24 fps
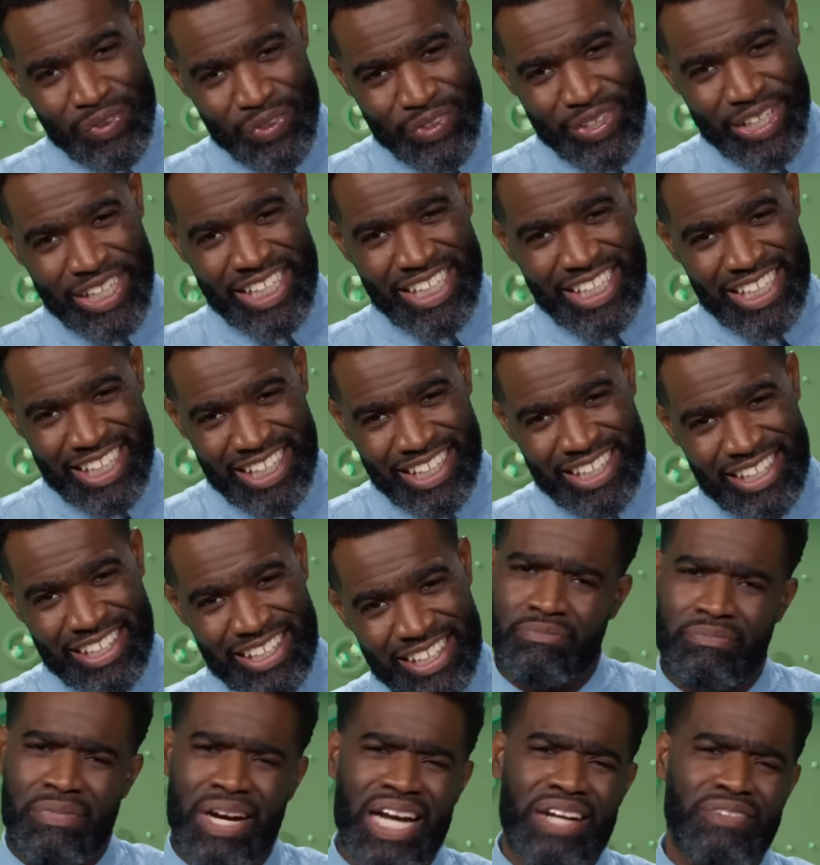drinking.
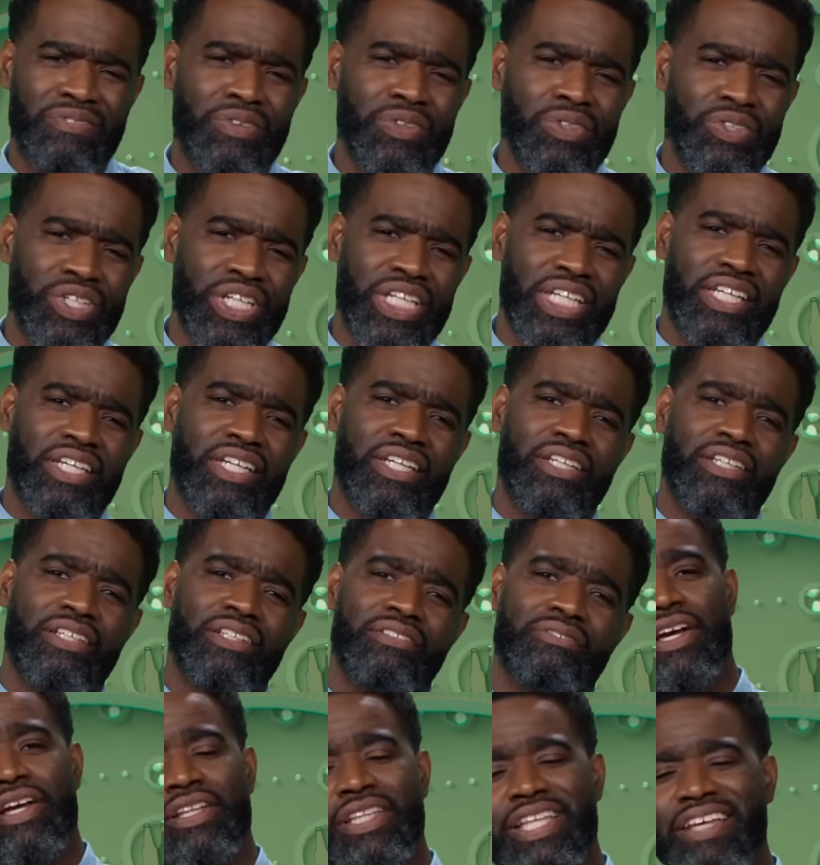Mindful drinking?
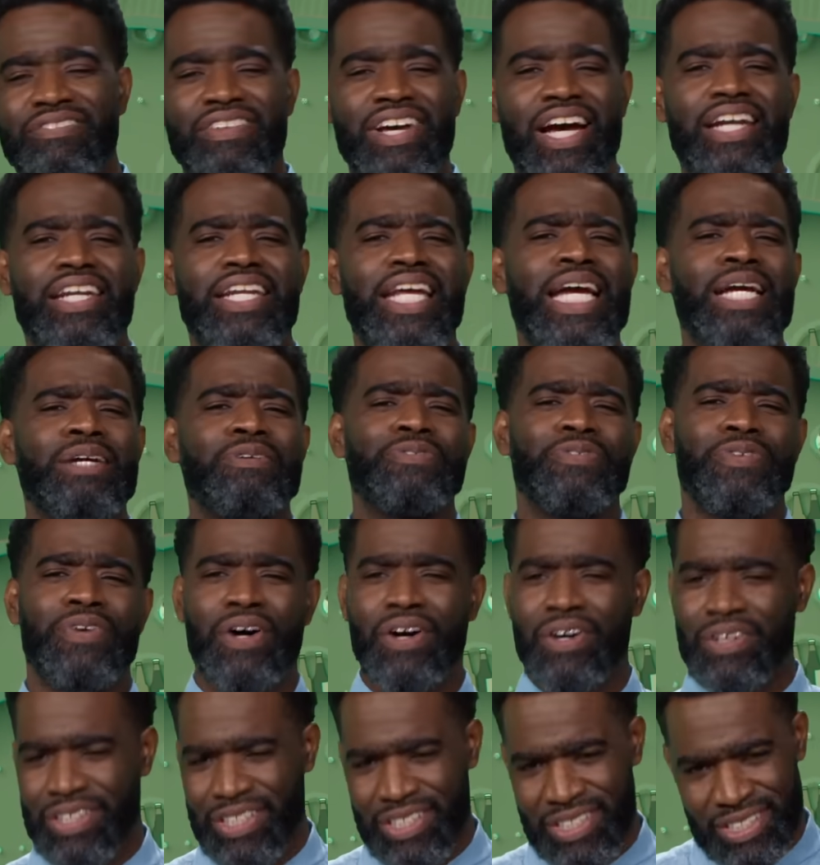They've got names for
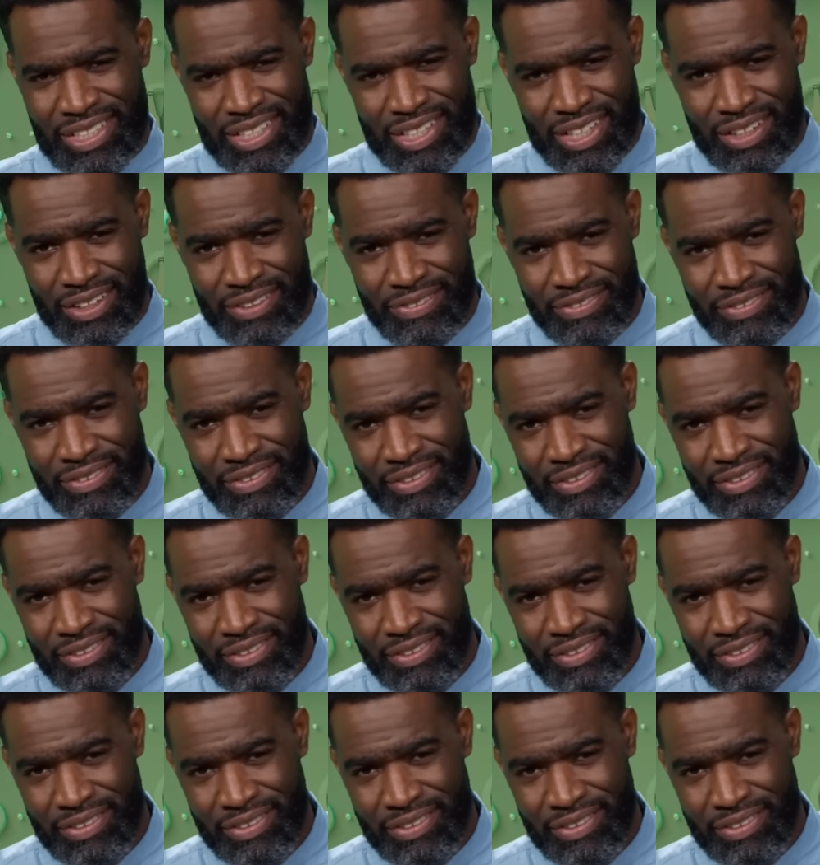all this stuff.